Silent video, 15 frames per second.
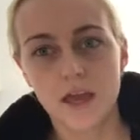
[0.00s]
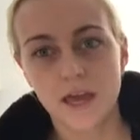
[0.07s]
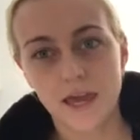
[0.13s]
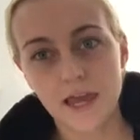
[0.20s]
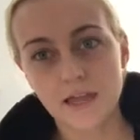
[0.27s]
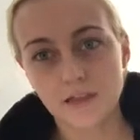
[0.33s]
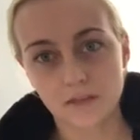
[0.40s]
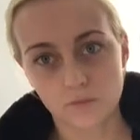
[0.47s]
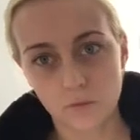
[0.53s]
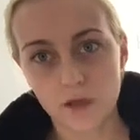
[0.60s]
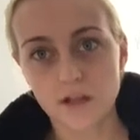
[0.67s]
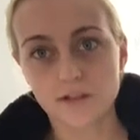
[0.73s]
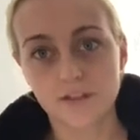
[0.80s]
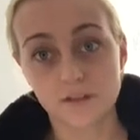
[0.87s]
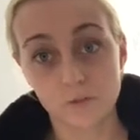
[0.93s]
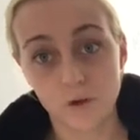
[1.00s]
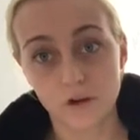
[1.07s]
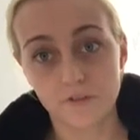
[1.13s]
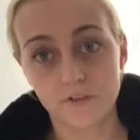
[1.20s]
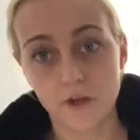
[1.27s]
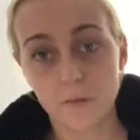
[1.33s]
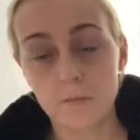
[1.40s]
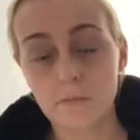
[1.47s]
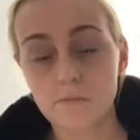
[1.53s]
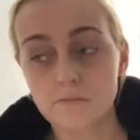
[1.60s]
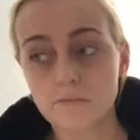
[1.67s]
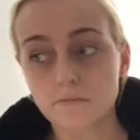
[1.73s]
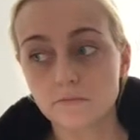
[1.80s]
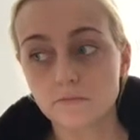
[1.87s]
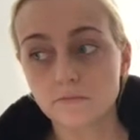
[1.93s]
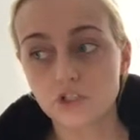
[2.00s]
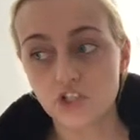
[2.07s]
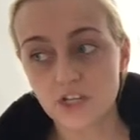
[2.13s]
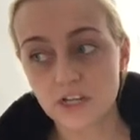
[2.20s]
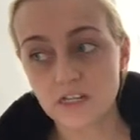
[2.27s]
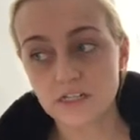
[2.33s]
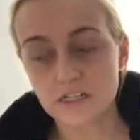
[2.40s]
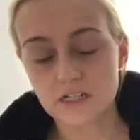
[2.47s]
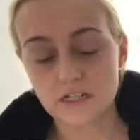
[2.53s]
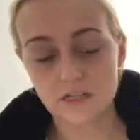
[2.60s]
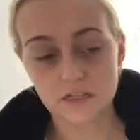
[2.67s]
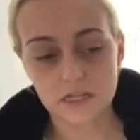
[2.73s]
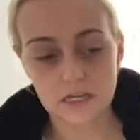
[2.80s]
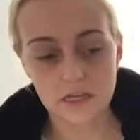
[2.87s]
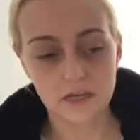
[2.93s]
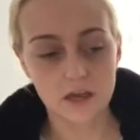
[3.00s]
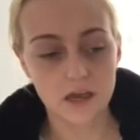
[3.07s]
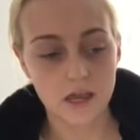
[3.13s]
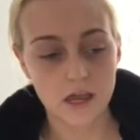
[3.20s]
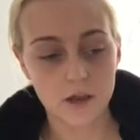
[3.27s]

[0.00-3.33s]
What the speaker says: Hayley's World is one of them. She did the